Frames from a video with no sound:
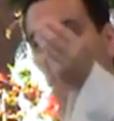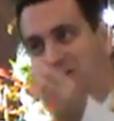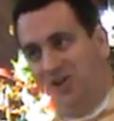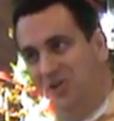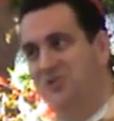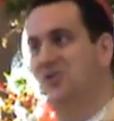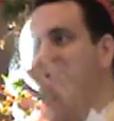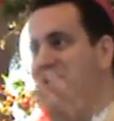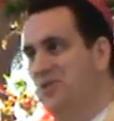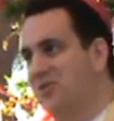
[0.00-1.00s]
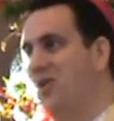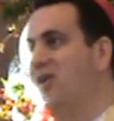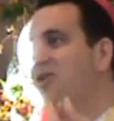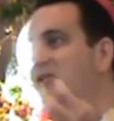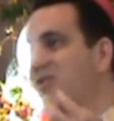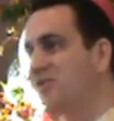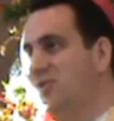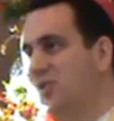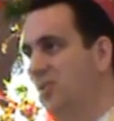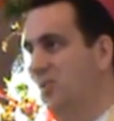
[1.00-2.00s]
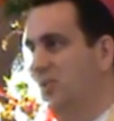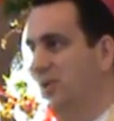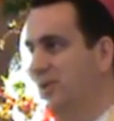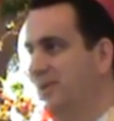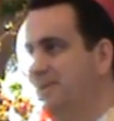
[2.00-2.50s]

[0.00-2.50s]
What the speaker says: the closer we draw to the Lord.